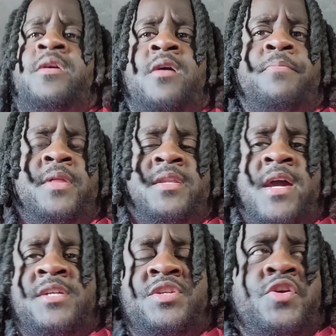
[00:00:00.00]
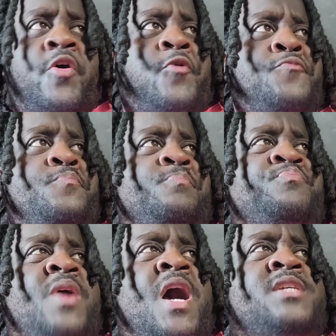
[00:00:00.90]
a couple of days ago.
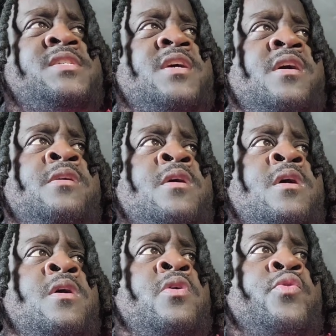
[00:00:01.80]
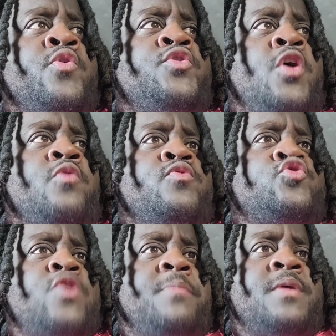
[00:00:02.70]
I said Lil Durk will
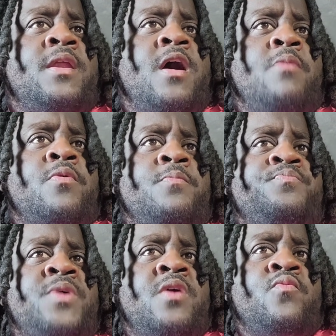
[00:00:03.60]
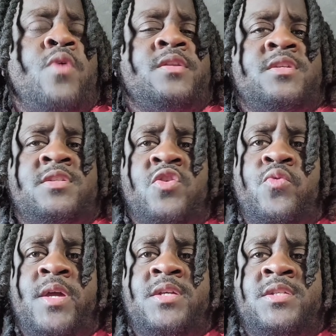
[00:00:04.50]
drop that album in one to two
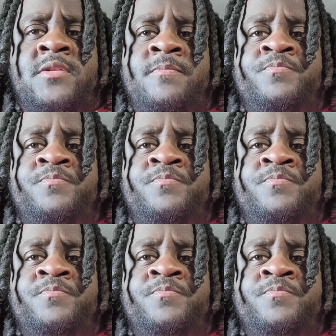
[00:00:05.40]
weeks.